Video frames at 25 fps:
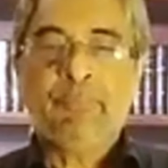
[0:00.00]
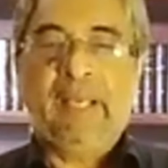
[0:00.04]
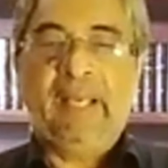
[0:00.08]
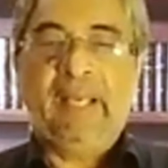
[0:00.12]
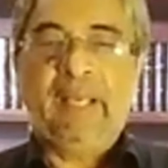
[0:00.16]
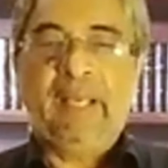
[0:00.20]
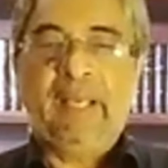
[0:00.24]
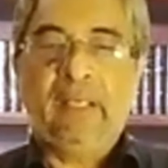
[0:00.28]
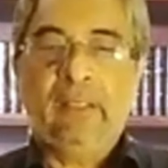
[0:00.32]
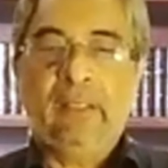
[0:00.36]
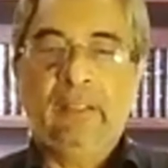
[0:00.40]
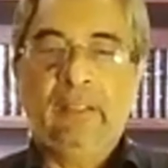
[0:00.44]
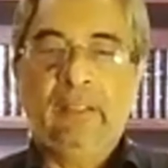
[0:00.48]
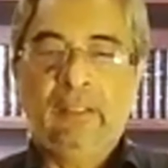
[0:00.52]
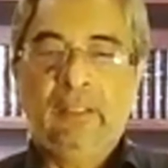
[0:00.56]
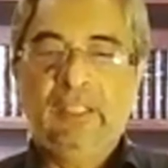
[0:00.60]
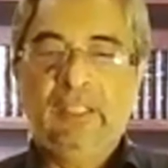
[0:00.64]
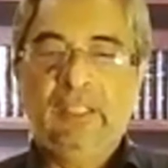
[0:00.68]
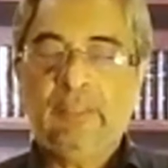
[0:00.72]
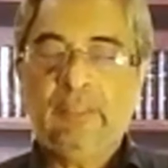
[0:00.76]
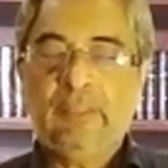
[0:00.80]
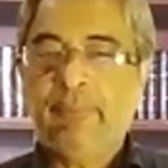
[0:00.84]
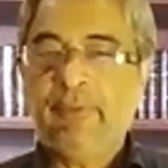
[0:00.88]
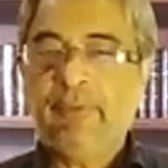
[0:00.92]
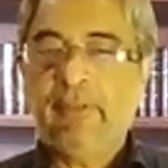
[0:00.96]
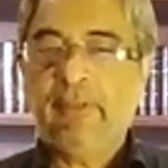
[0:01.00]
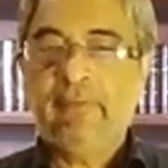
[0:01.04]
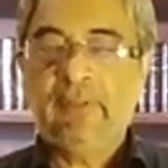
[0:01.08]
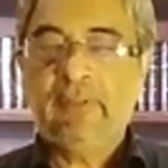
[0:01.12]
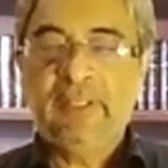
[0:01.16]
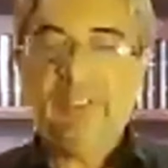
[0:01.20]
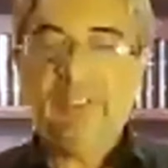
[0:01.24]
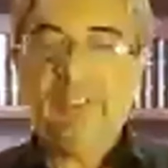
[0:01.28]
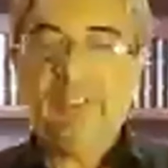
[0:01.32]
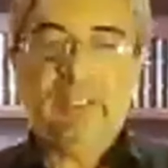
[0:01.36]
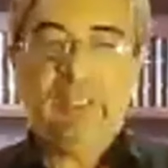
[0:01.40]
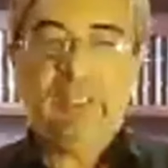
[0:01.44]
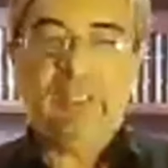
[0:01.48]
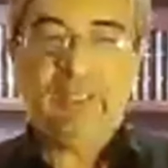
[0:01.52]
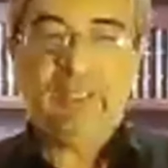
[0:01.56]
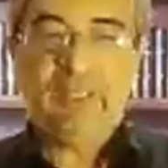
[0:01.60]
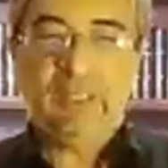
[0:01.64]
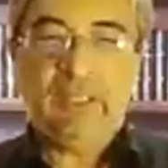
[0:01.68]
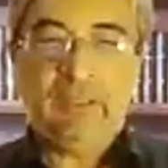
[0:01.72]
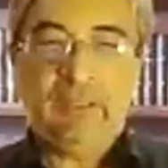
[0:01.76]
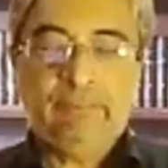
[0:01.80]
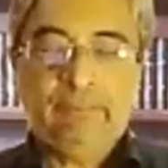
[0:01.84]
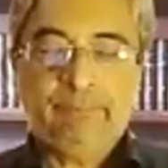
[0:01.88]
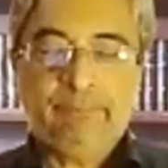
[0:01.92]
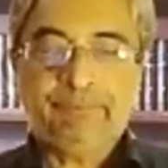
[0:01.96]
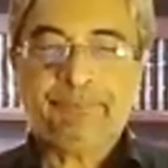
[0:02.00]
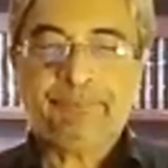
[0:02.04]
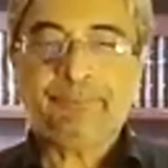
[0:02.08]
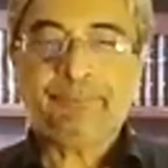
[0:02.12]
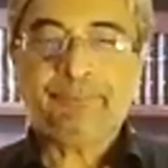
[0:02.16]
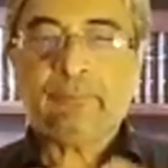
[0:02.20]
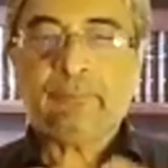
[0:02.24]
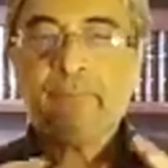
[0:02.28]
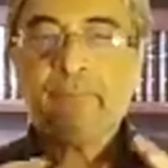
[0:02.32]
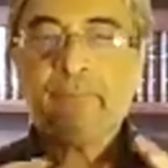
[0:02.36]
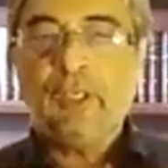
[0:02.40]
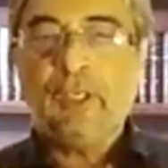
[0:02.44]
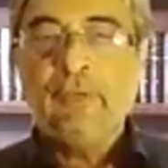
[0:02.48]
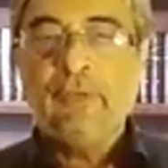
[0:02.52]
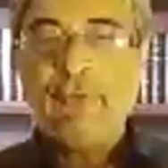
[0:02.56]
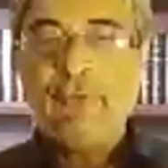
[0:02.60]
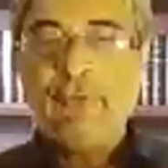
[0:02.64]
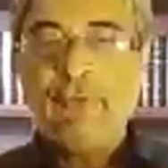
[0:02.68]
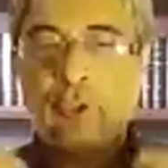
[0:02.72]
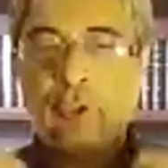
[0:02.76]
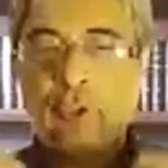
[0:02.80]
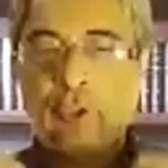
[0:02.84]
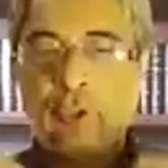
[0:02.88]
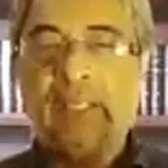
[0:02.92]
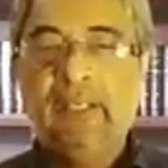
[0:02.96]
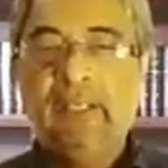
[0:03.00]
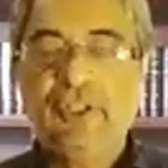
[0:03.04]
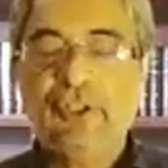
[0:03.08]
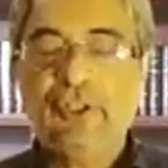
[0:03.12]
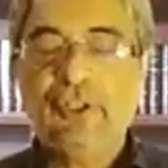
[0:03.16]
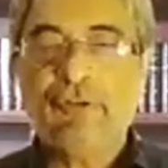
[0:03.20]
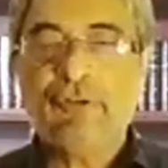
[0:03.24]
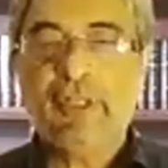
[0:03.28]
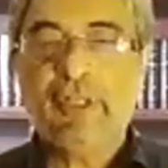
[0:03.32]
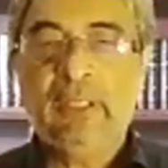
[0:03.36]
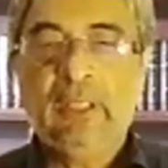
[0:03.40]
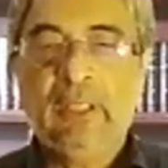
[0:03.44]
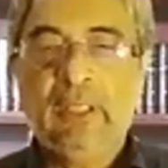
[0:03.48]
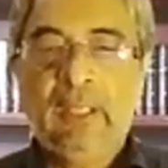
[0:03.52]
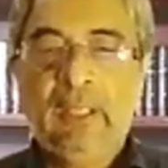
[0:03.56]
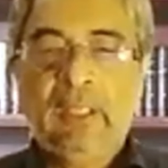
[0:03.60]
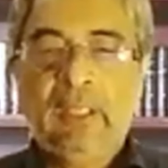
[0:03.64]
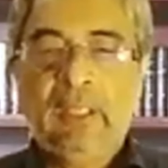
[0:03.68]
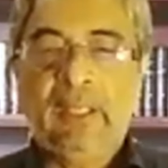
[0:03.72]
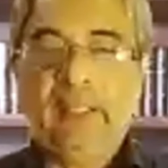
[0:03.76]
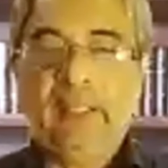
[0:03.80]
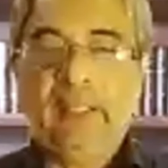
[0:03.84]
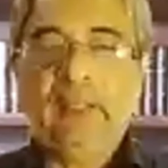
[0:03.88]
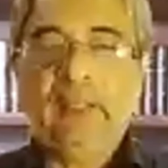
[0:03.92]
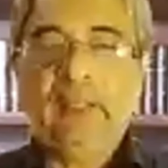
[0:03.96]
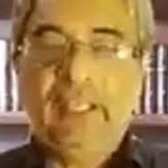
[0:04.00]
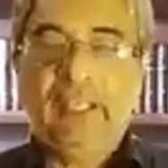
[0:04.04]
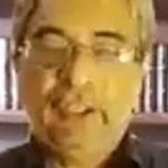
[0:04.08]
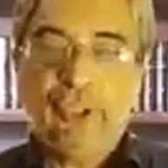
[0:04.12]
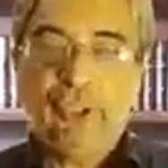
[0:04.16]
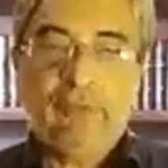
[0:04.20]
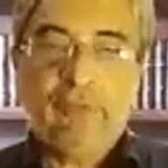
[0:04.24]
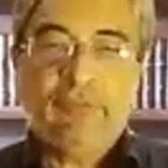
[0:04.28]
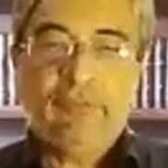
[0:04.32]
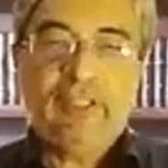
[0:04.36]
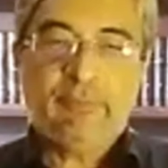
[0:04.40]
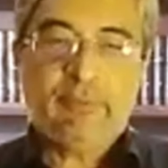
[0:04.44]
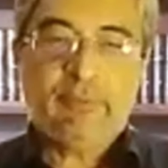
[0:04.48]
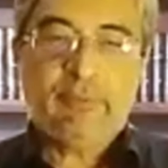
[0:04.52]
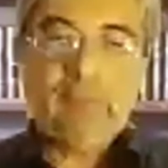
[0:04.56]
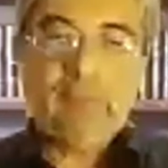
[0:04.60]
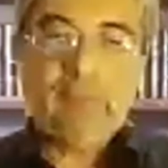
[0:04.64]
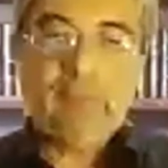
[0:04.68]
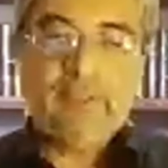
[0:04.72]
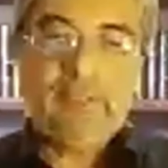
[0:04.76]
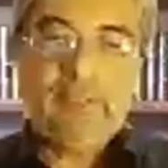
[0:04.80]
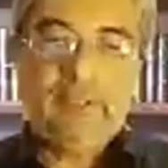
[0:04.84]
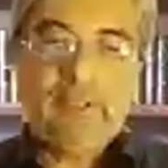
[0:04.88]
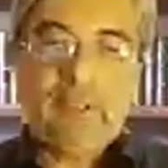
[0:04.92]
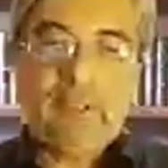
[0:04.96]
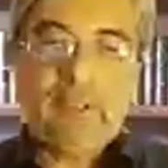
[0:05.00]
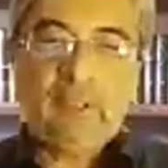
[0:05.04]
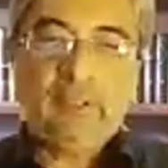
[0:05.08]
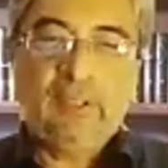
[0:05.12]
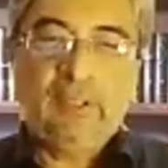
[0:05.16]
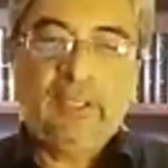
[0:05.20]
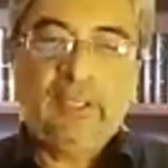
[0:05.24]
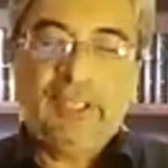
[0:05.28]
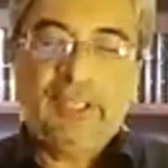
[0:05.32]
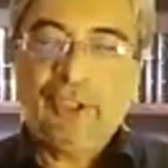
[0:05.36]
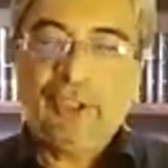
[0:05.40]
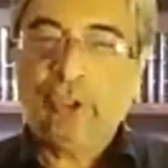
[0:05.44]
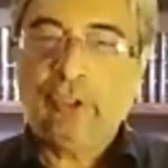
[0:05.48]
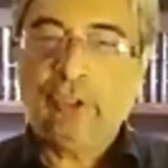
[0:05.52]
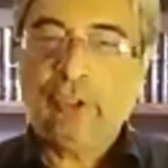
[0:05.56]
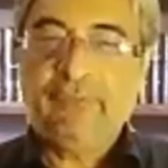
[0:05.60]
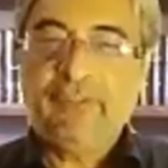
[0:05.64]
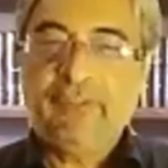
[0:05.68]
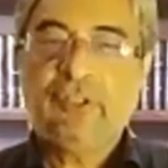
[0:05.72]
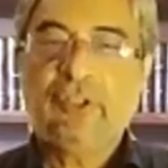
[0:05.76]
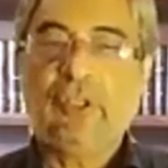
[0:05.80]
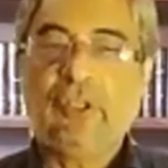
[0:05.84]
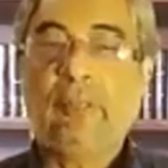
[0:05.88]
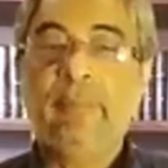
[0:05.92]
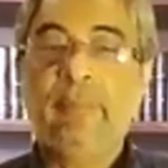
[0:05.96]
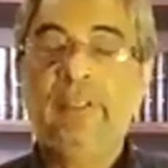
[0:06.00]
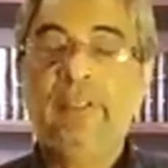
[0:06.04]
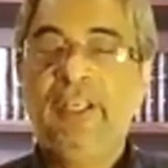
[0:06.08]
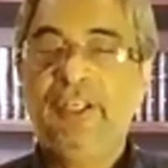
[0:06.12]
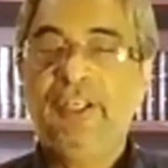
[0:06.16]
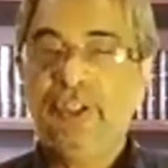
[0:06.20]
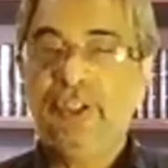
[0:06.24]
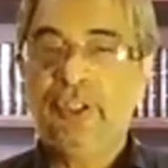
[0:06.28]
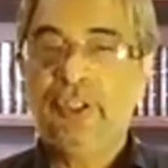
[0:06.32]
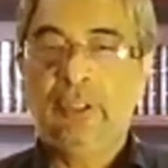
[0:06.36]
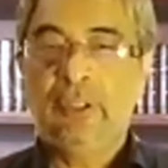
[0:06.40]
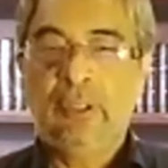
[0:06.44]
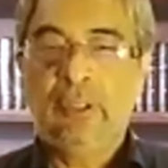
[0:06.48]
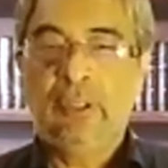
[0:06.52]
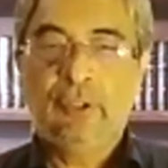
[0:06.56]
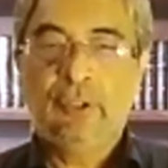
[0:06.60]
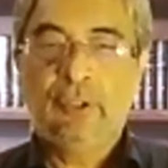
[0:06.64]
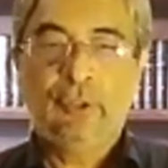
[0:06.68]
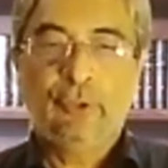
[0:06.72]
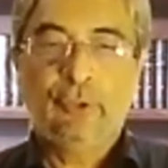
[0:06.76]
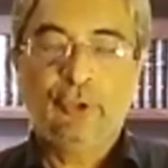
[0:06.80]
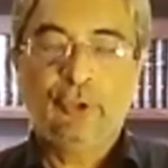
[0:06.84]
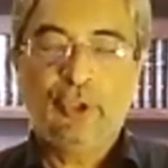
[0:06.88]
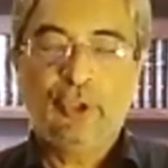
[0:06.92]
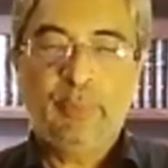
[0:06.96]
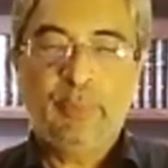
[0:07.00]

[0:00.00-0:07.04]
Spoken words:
And this prevalence, as I said, if you look at history, and the nature of this prevalence, or the nature of this domination, so to